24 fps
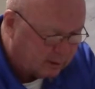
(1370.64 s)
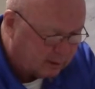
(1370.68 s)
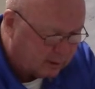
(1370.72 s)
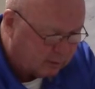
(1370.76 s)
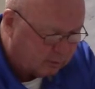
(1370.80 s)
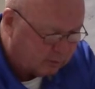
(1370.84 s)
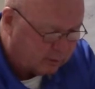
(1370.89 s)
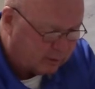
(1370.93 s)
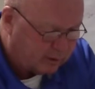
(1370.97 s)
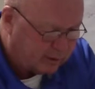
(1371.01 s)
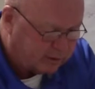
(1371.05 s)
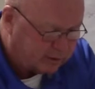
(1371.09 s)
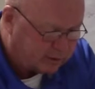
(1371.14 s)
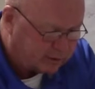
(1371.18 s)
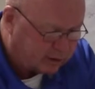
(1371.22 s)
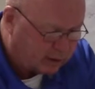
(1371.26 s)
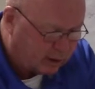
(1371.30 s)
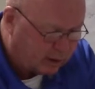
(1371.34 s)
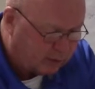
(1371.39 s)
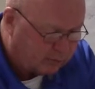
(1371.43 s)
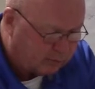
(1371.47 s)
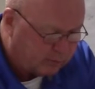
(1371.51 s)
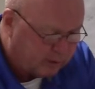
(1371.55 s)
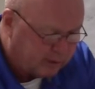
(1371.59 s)
We're
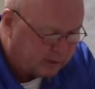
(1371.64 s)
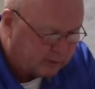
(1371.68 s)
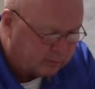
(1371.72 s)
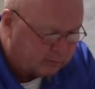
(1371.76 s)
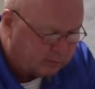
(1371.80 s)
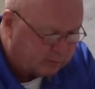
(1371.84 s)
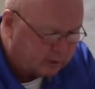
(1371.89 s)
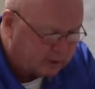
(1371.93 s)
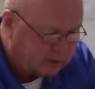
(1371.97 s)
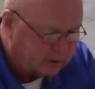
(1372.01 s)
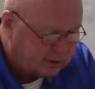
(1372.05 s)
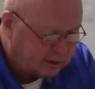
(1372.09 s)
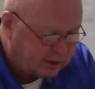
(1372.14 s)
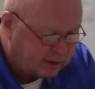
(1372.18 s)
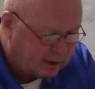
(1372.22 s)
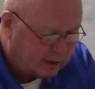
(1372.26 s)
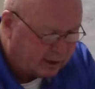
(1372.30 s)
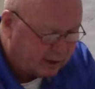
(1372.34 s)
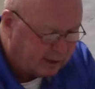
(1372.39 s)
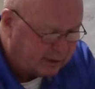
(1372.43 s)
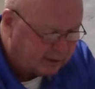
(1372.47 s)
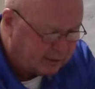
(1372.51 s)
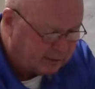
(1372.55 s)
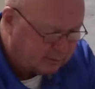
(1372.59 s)
installed with rigid
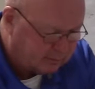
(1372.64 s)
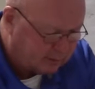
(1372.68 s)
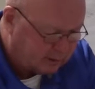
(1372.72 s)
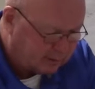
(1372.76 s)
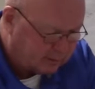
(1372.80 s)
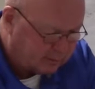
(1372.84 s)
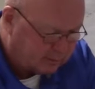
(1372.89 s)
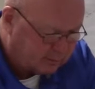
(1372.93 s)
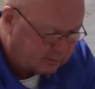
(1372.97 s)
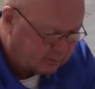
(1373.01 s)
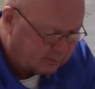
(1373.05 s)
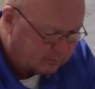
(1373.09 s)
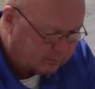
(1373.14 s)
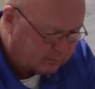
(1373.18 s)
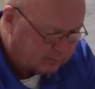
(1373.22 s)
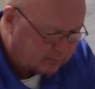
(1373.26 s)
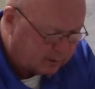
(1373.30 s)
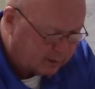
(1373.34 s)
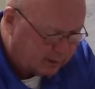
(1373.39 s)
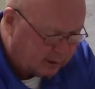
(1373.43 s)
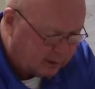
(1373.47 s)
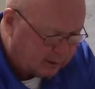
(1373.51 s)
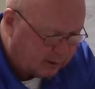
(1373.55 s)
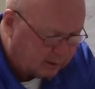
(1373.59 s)
conduit,
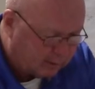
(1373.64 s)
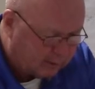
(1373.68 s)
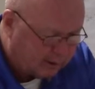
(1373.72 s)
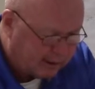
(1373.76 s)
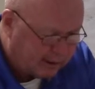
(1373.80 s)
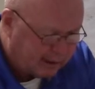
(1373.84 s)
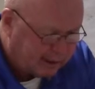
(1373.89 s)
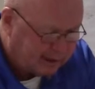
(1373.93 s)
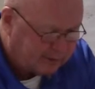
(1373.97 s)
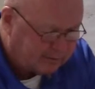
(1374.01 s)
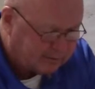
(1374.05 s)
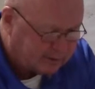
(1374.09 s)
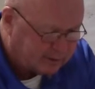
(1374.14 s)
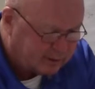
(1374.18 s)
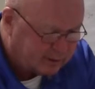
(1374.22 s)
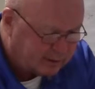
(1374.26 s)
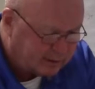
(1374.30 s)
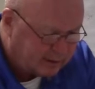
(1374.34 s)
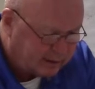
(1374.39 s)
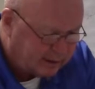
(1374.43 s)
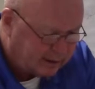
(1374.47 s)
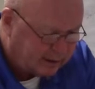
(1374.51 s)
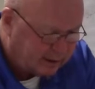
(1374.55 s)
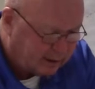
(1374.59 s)
or
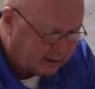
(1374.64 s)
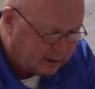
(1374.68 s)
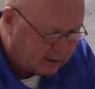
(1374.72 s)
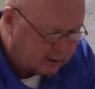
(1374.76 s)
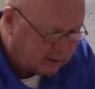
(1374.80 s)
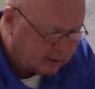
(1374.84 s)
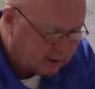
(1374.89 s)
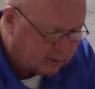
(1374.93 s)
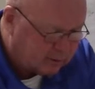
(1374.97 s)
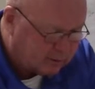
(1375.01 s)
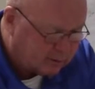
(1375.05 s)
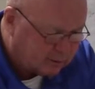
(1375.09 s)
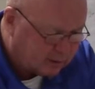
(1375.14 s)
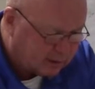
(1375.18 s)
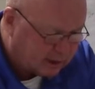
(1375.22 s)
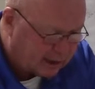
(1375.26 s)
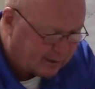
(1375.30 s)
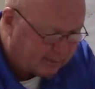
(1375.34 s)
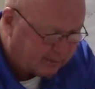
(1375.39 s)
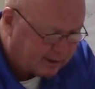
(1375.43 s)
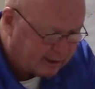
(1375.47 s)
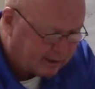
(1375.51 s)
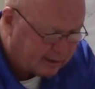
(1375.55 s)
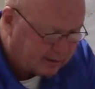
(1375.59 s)
IMC, used to
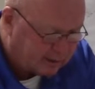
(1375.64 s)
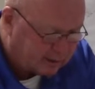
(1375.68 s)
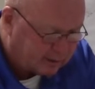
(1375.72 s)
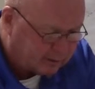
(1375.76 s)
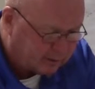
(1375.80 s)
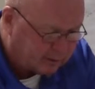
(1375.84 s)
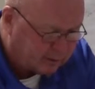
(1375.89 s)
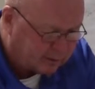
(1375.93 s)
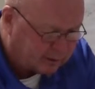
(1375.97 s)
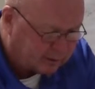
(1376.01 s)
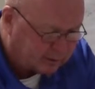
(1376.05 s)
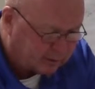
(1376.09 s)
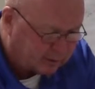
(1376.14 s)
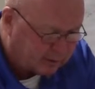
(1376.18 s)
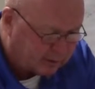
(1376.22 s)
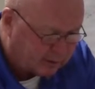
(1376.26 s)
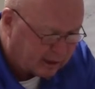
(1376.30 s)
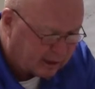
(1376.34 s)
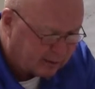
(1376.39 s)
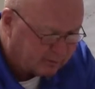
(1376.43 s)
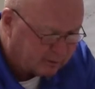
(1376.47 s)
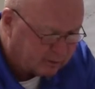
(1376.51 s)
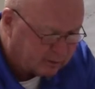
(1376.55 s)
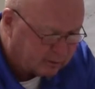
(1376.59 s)
accommodate the clearance
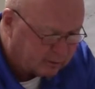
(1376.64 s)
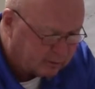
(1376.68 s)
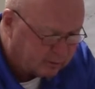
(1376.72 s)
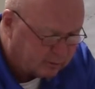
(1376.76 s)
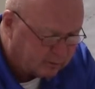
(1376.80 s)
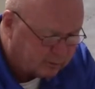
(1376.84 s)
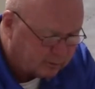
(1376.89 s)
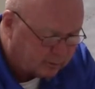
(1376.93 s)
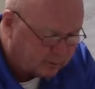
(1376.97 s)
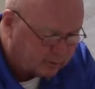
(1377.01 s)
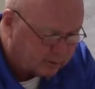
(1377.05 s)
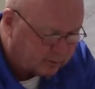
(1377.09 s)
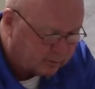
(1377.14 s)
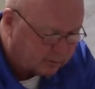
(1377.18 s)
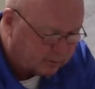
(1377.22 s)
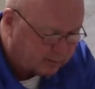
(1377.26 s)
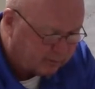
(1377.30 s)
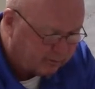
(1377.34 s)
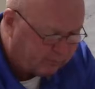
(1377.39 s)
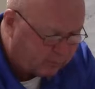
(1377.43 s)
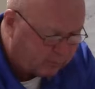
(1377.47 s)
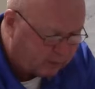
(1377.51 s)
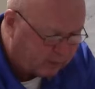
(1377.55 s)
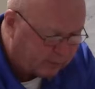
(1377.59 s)
requirements of
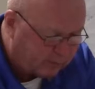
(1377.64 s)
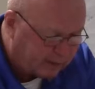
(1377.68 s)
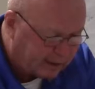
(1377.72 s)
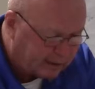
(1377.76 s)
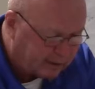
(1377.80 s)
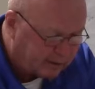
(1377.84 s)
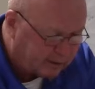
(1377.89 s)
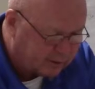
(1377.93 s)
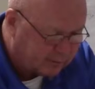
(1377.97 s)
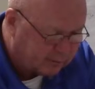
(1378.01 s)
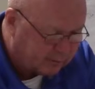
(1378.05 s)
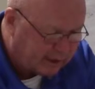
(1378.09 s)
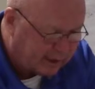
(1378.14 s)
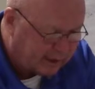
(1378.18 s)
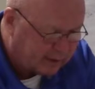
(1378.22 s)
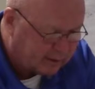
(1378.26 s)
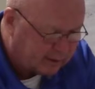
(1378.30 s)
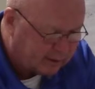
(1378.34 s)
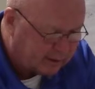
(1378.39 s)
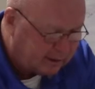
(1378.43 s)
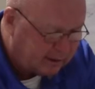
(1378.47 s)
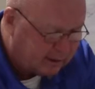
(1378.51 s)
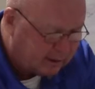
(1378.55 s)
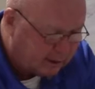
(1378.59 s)
230-24 and routed
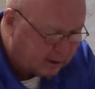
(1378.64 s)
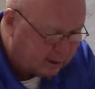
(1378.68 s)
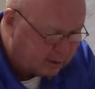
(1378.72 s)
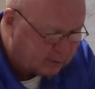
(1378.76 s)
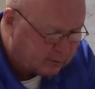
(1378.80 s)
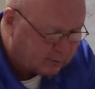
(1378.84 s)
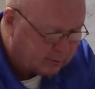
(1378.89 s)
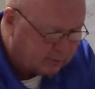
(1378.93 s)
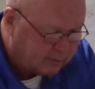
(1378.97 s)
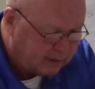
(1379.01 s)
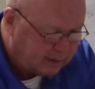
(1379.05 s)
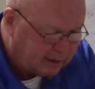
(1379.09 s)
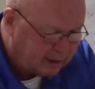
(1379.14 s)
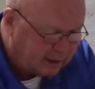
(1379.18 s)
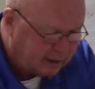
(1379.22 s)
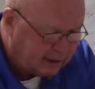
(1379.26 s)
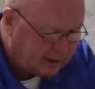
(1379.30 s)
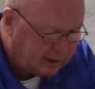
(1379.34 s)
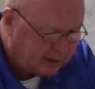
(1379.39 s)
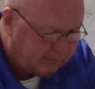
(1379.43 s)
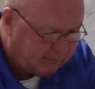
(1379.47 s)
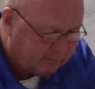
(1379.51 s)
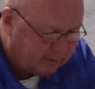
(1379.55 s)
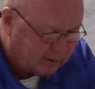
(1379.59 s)
directly through an
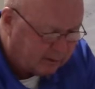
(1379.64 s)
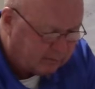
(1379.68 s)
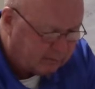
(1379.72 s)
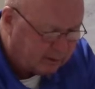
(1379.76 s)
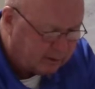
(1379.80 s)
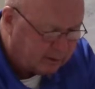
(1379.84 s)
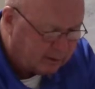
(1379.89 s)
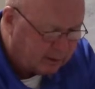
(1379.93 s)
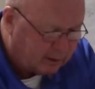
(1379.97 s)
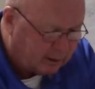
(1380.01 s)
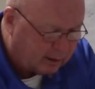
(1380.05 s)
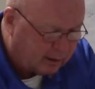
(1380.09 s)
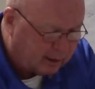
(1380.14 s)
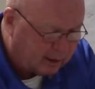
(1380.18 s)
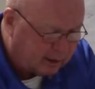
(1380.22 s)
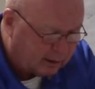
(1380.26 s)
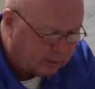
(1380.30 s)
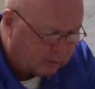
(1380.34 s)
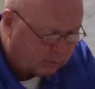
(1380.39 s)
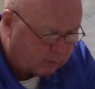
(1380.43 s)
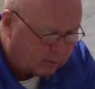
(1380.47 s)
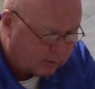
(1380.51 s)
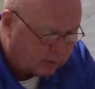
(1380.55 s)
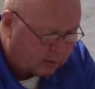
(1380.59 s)
eave, but not
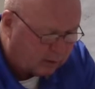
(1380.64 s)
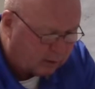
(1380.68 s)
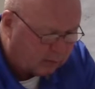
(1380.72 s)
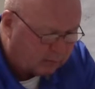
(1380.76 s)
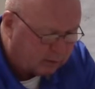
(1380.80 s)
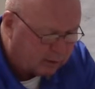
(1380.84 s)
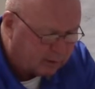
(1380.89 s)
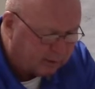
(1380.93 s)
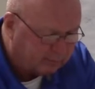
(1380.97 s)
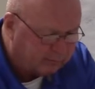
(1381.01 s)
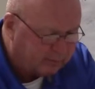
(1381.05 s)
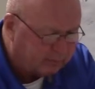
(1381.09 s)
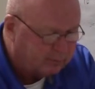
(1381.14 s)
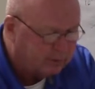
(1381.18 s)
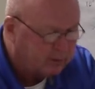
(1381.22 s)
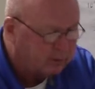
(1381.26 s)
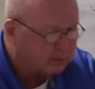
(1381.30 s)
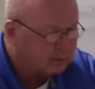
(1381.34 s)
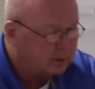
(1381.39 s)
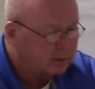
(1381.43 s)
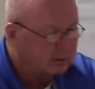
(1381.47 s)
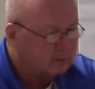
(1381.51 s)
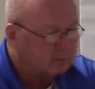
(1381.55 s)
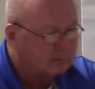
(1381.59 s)
a wall of a
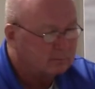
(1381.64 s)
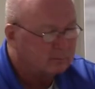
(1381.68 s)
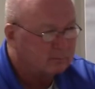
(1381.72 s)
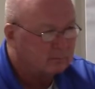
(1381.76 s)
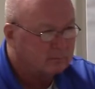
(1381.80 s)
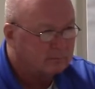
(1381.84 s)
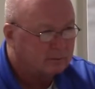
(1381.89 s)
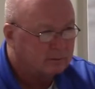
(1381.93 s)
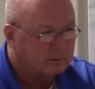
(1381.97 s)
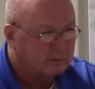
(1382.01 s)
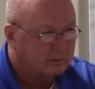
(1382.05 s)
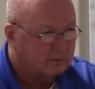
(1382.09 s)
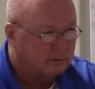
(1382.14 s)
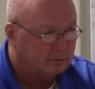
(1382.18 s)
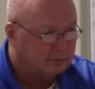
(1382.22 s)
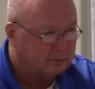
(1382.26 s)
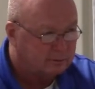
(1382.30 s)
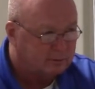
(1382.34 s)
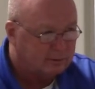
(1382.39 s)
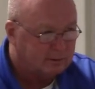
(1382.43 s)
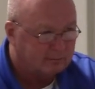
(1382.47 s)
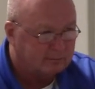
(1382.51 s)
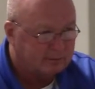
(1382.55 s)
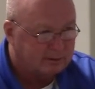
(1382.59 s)
building. So there's some